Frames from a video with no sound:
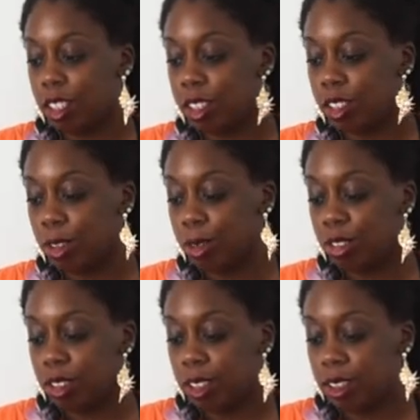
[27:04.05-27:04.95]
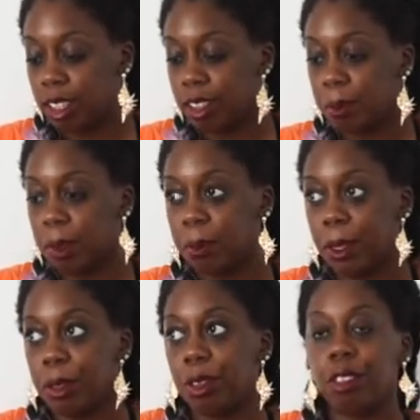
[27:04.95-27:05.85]
It usually takes me
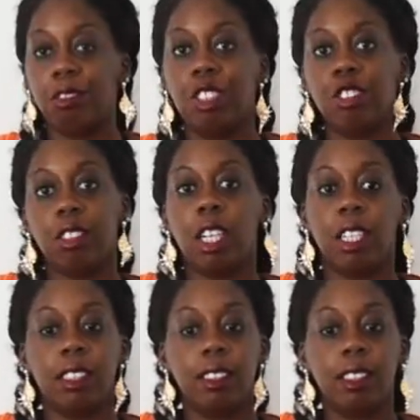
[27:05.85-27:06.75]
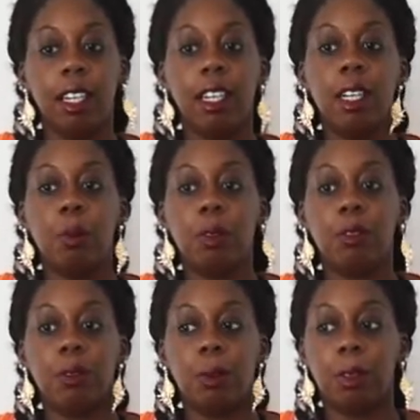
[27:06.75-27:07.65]
about 3 tries
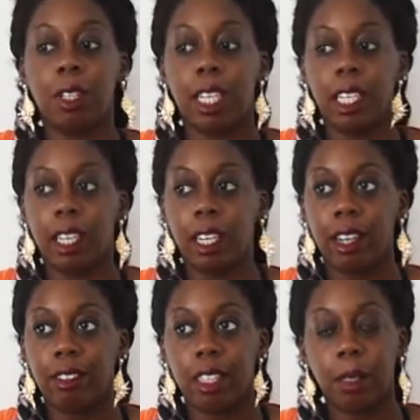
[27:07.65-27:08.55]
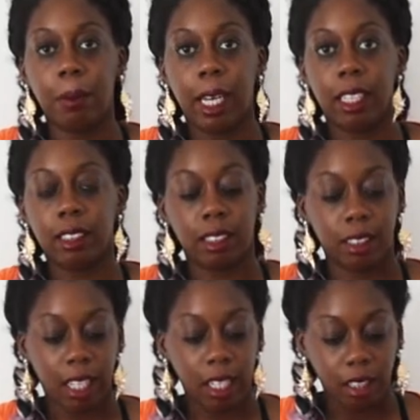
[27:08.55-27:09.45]
before I get everything packed
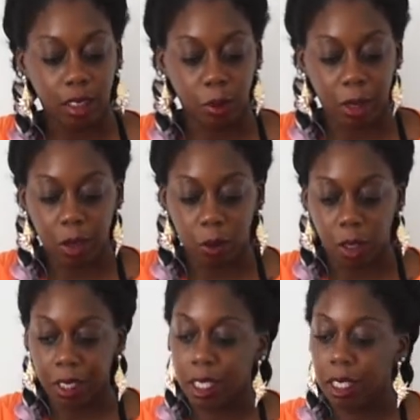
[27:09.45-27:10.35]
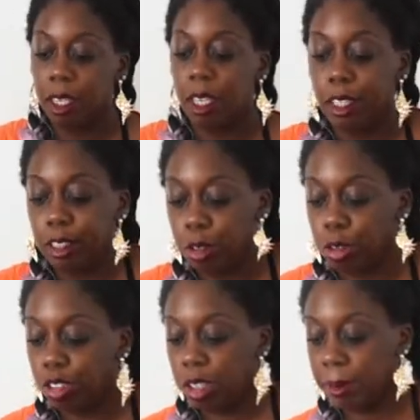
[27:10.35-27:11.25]
exactly the way I want it.
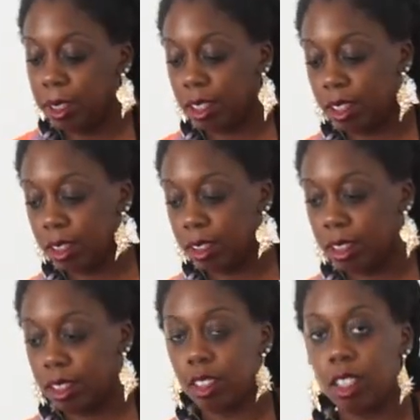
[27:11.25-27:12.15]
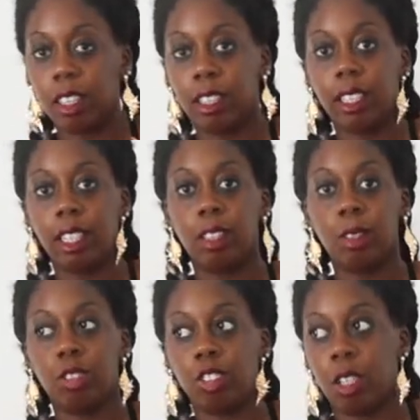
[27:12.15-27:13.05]
Usually because it's not like I
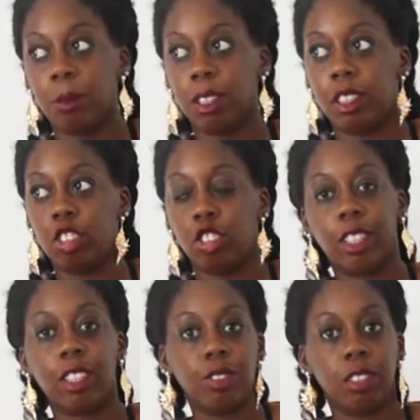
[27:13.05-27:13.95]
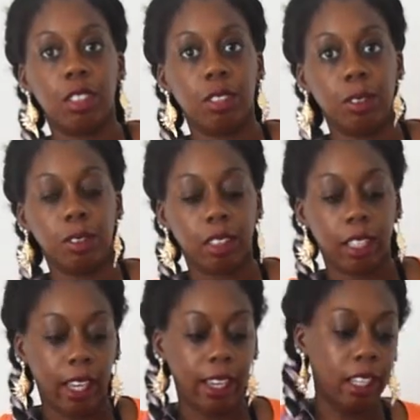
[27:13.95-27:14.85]
go shopping just for clothes.
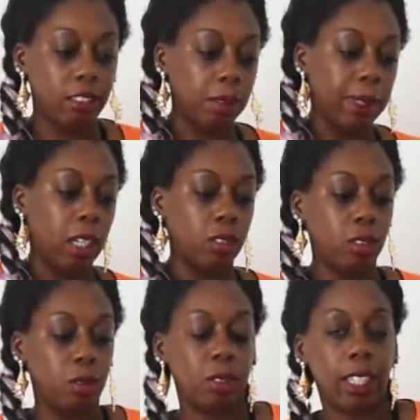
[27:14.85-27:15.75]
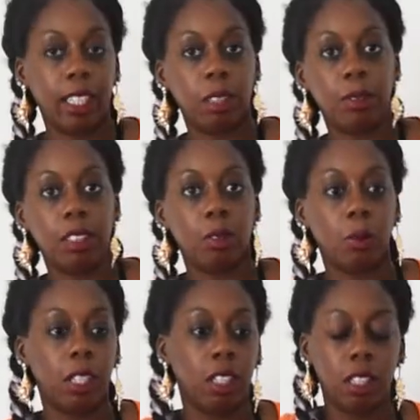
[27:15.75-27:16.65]
Like I have some household items as
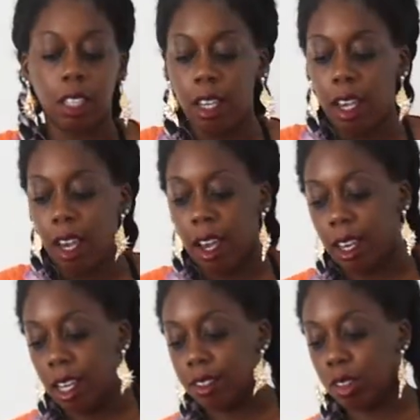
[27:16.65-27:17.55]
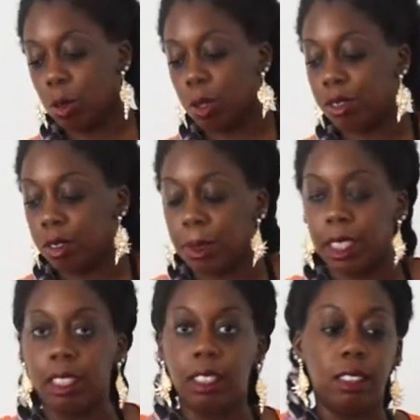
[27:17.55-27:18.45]
well. I have a toy for my
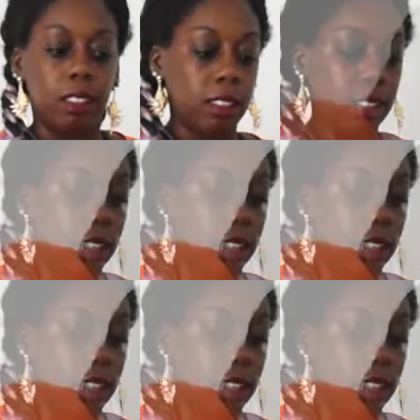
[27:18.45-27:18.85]
niece.